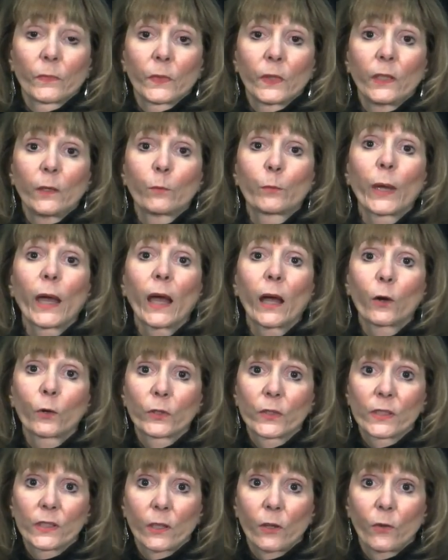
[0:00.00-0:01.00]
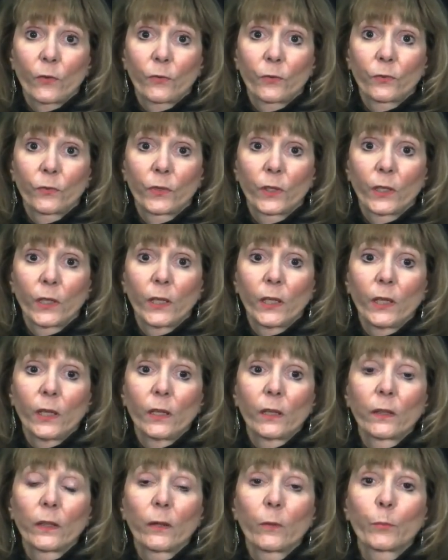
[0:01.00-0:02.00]
The empowered self.
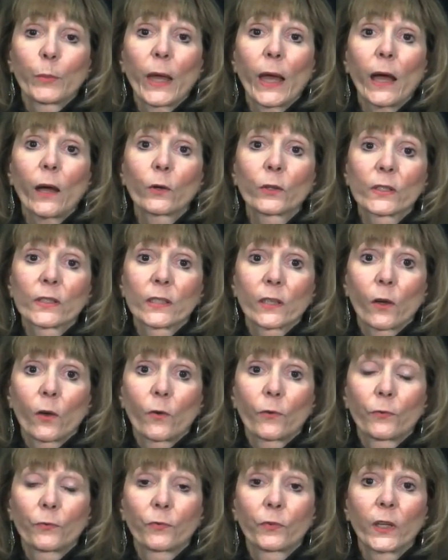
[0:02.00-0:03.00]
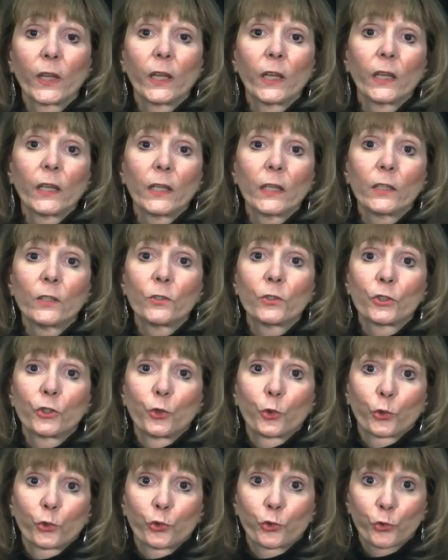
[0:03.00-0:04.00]
The empowered self is
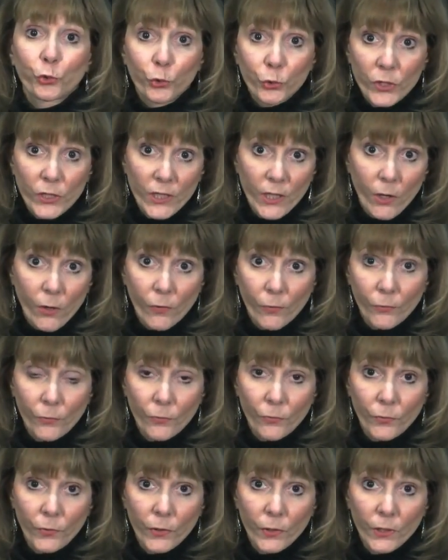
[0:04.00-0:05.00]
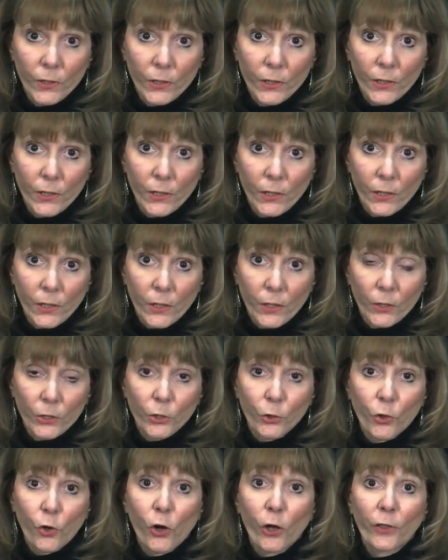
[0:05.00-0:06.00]
your true self,
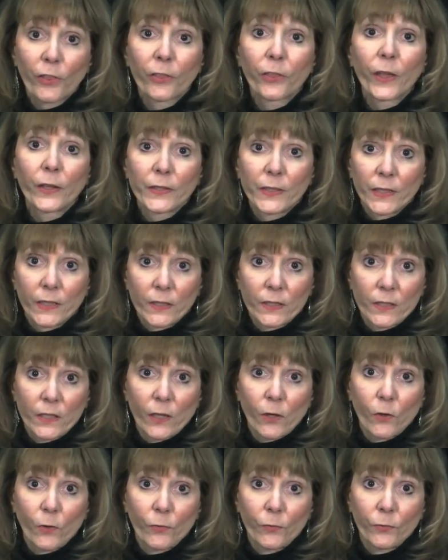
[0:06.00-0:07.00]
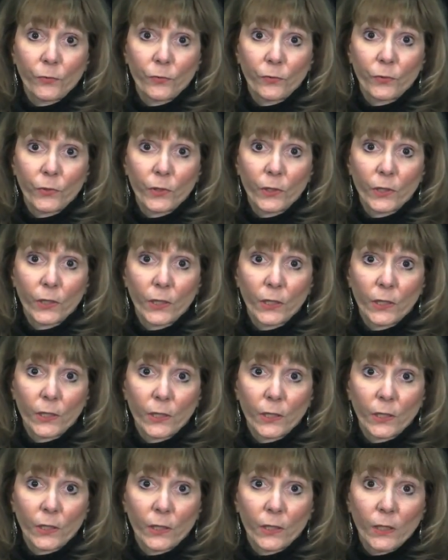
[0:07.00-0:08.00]
your authentic self.
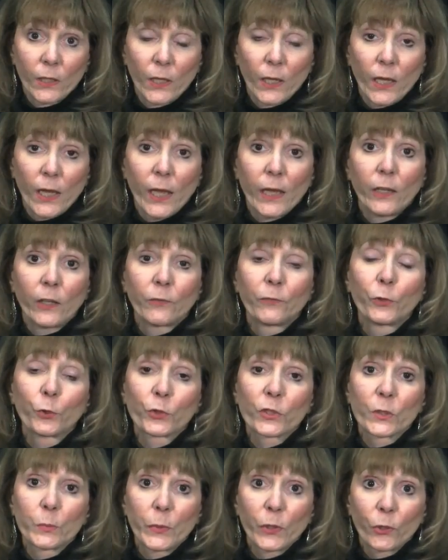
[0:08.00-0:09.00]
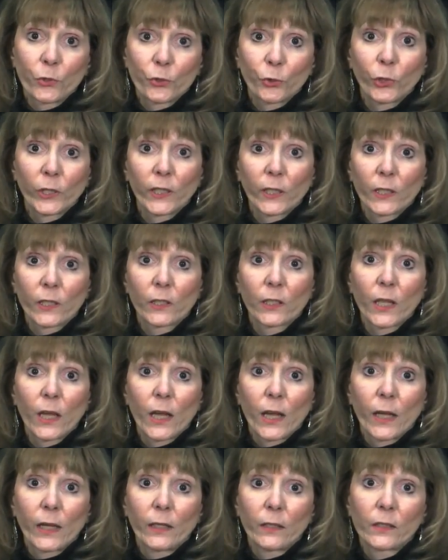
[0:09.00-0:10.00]
And if you're spiritually
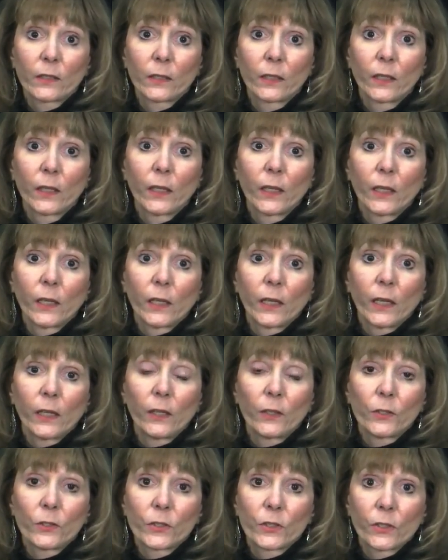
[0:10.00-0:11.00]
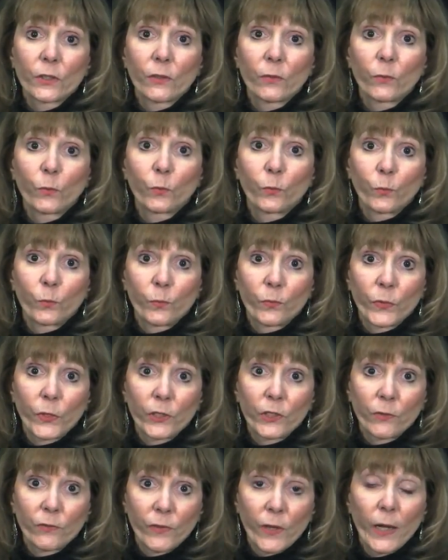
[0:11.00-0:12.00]
inclined, it is the
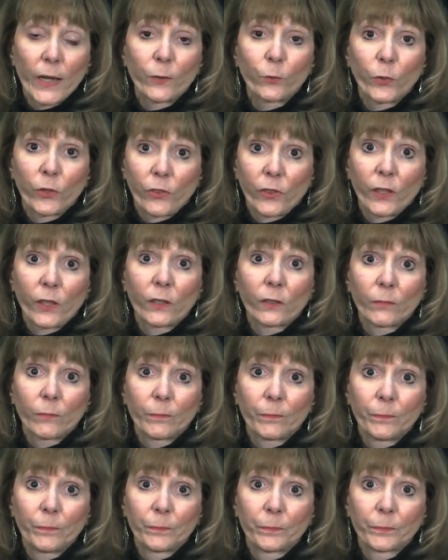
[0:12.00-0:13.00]
divine within.